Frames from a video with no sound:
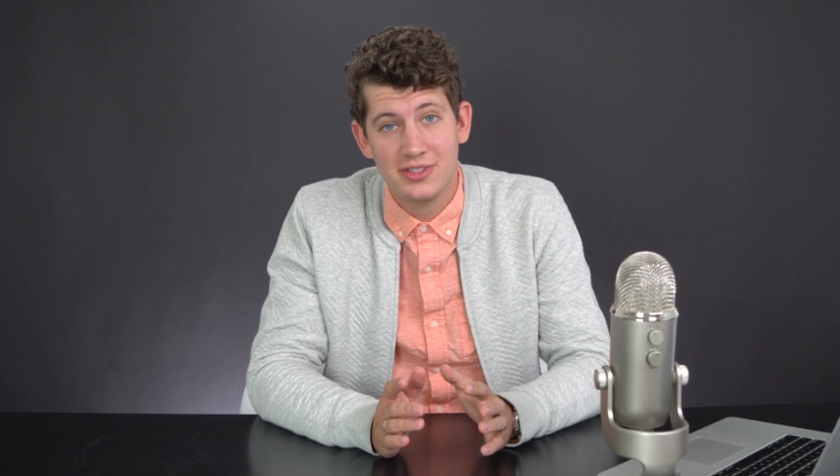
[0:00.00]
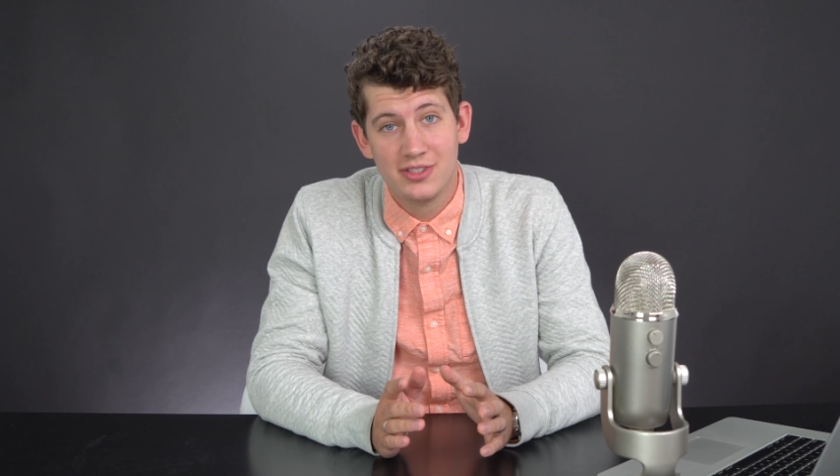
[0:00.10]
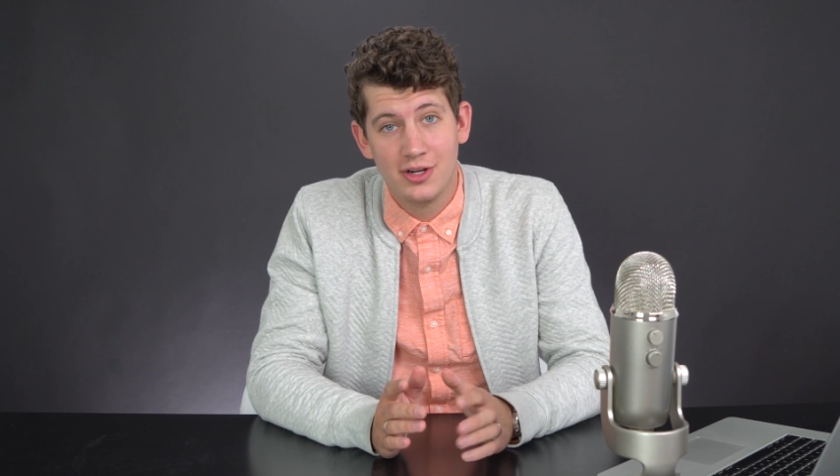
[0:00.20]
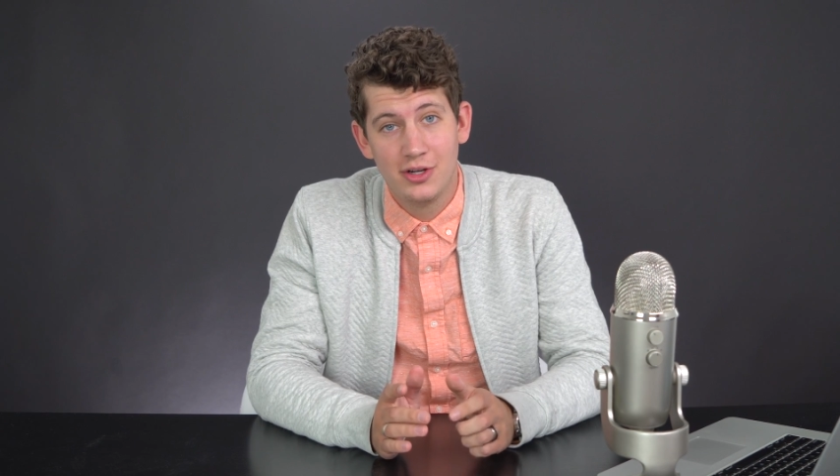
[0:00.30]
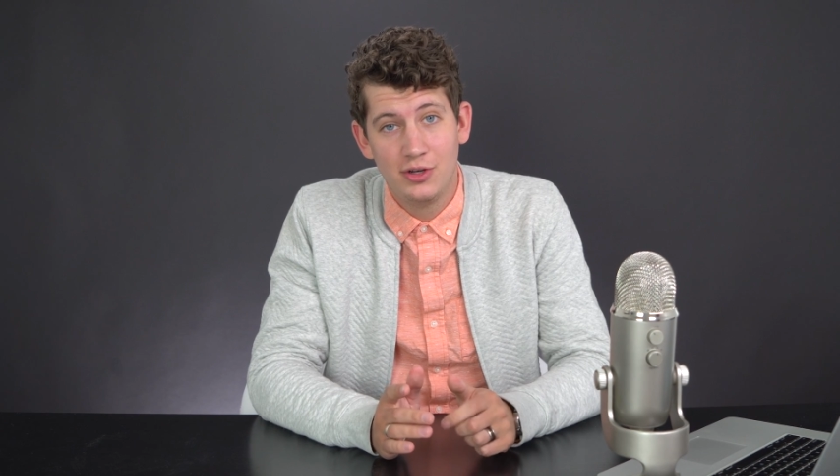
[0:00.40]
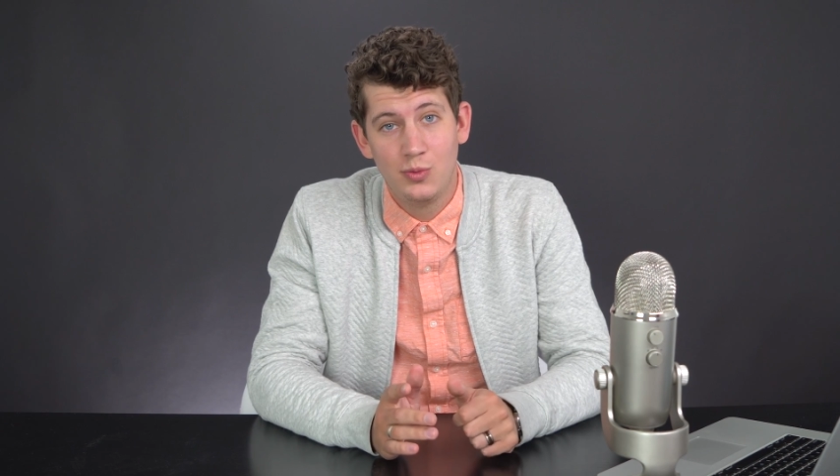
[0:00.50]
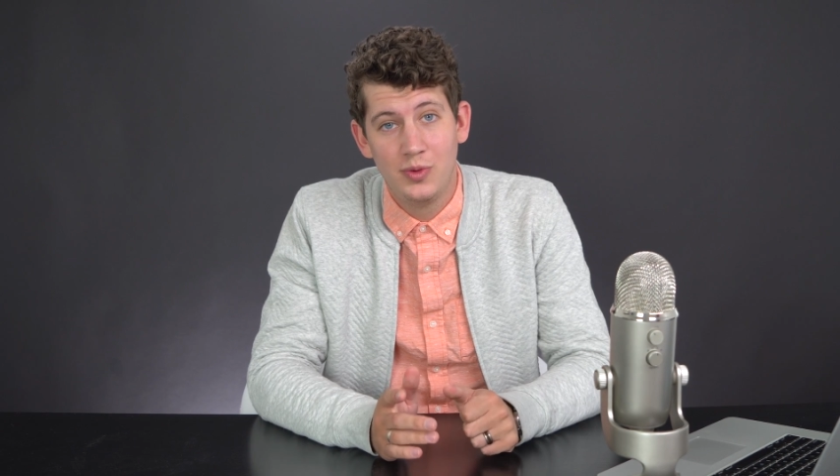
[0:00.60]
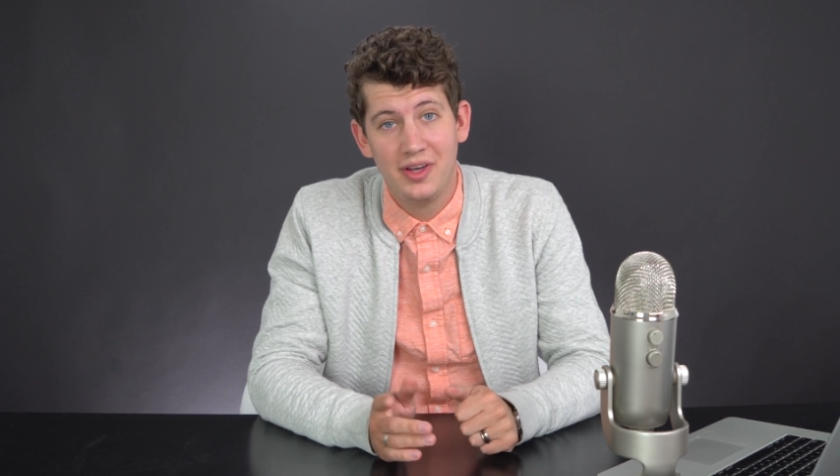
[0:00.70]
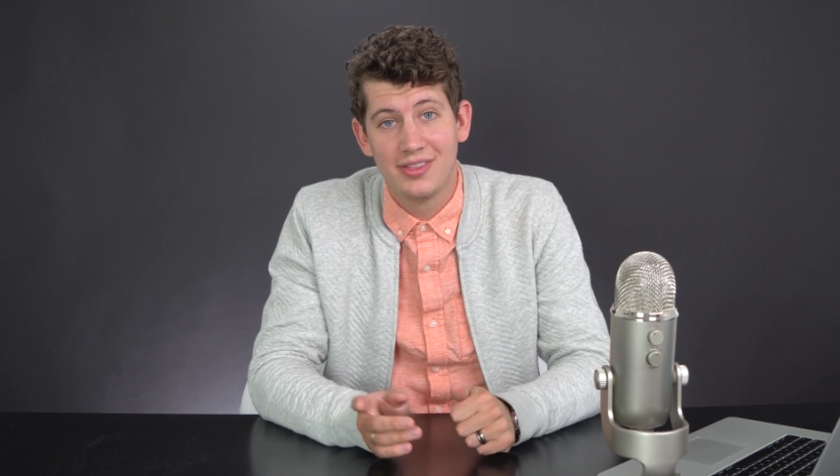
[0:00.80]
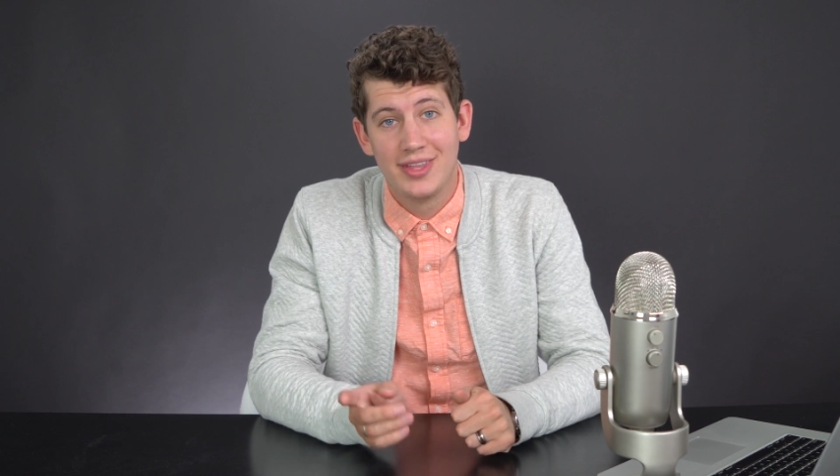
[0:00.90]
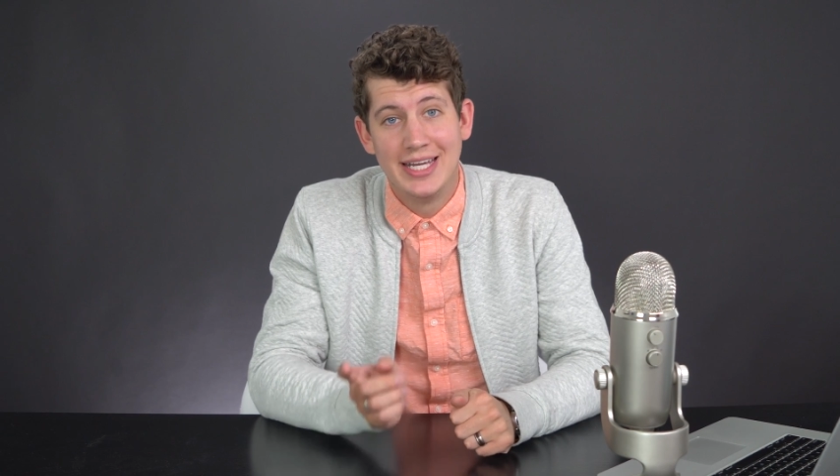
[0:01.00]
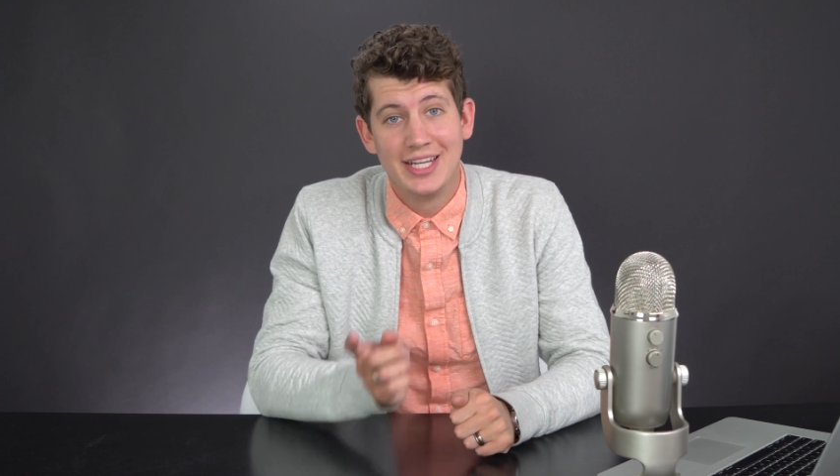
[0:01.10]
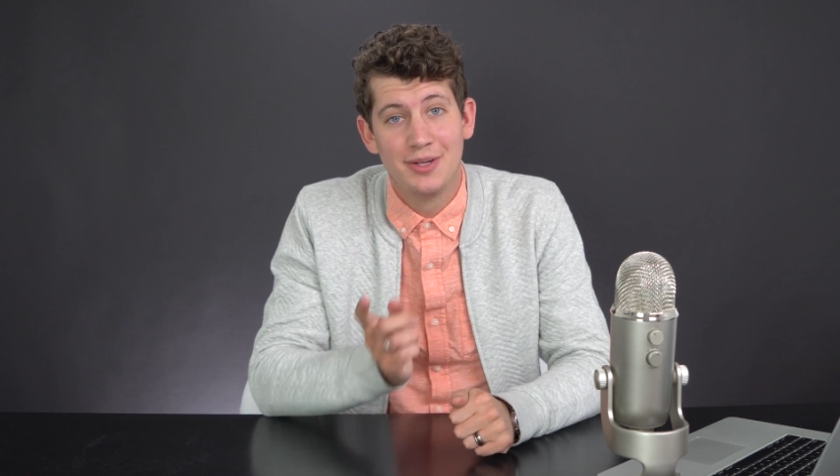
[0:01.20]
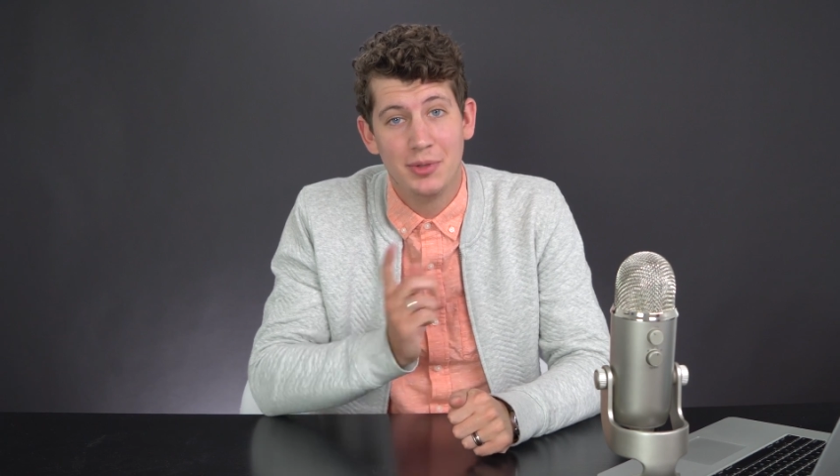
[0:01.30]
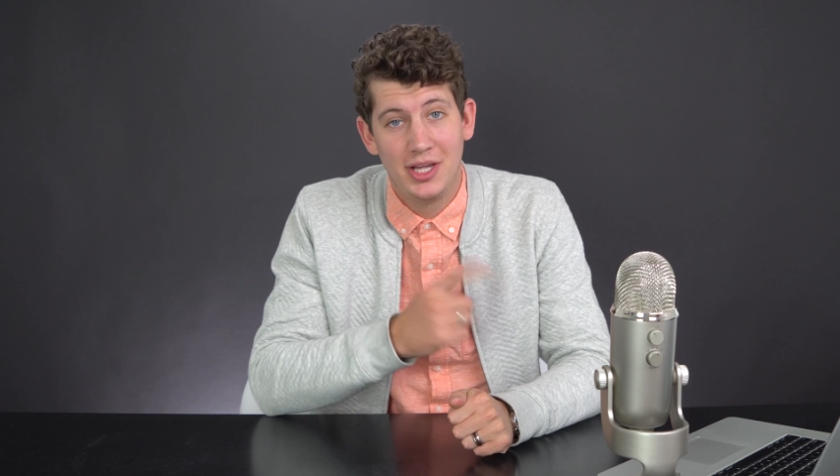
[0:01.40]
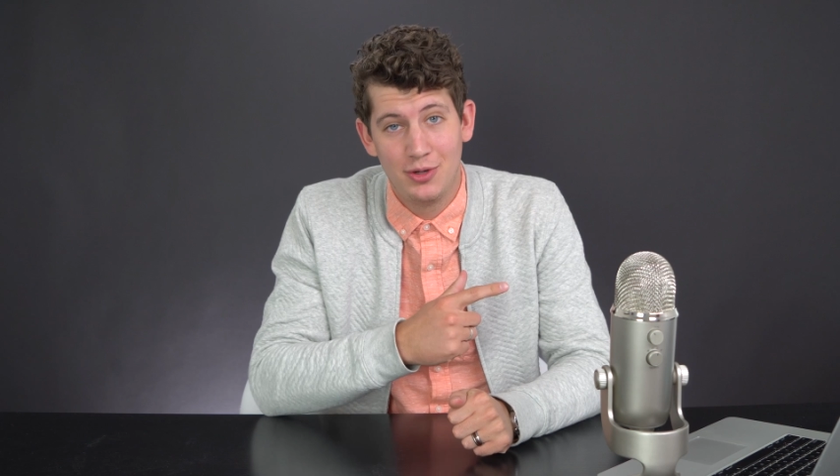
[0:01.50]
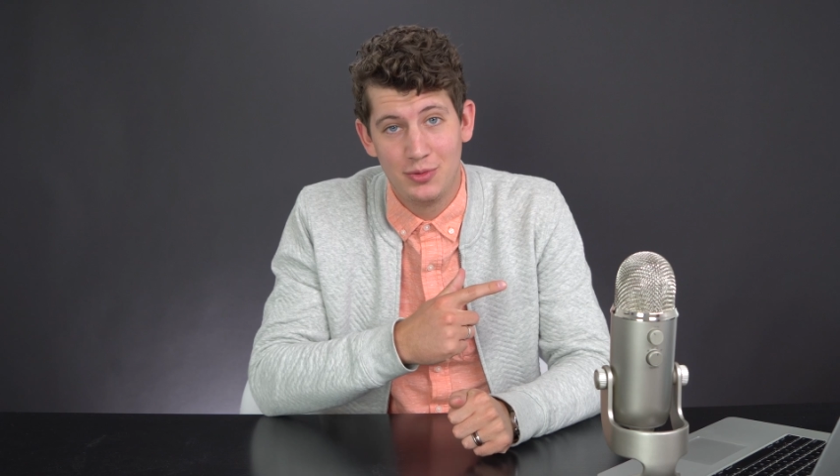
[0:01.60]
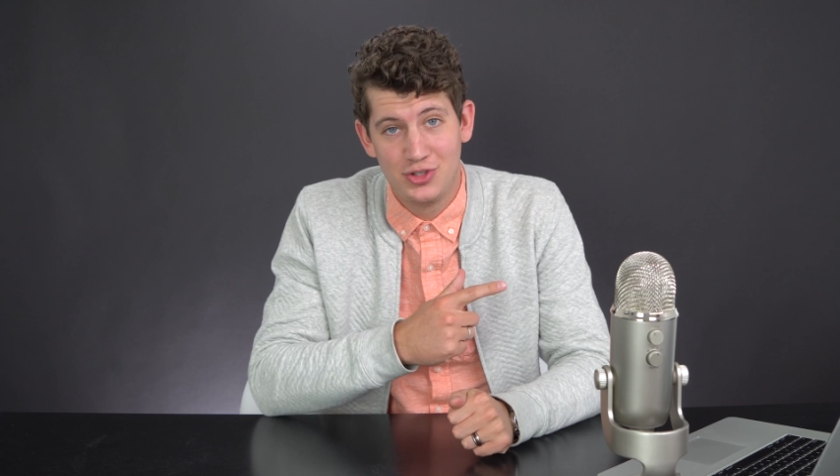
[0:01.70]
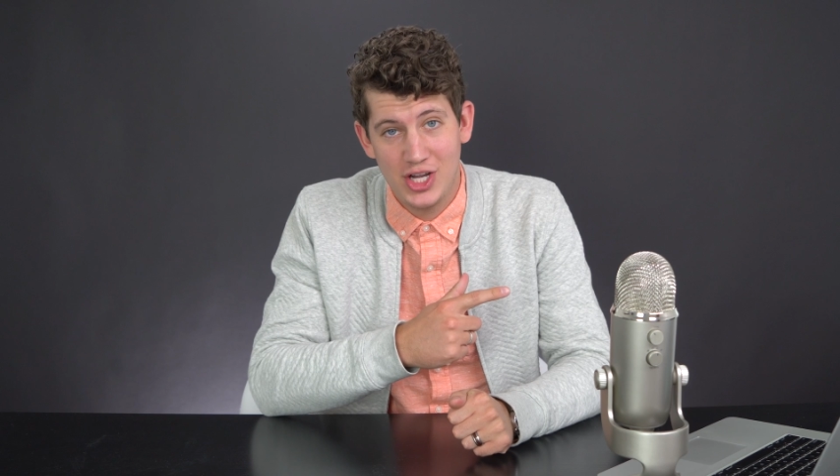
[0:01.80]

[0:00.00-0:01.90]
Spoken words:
started with Playing with